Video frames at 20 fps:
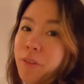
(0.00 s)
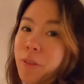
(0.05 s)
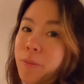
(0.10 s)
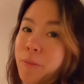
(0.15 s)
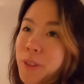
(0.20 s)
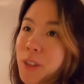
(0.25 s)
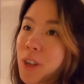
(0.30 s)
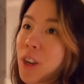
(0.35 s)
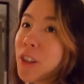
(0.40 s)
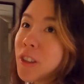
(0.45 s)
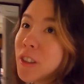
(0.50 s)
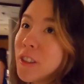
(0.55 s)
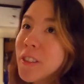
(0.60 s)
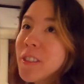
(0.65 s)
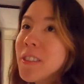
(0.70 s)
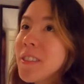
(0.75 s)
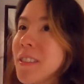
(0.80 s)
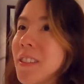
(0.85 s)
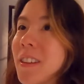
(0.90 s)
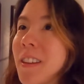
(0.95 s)
from
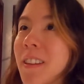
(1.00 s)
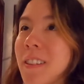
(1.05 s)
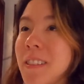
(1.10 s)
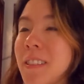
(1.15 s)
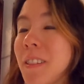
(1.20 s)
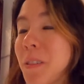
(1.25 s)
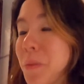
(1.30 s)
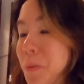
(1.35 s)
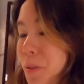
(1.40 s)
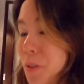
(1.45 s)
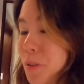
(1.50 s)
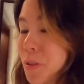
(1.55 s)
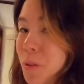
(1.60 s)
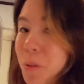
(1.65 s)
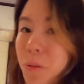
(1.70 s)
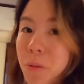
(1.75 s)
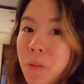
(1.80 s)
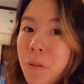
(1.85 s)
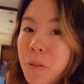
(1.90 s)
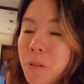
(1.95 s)
Scotland and it was
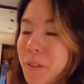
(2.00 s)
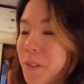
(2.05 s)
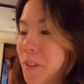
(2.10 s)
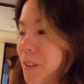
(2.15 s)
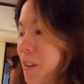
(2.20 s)
so cold in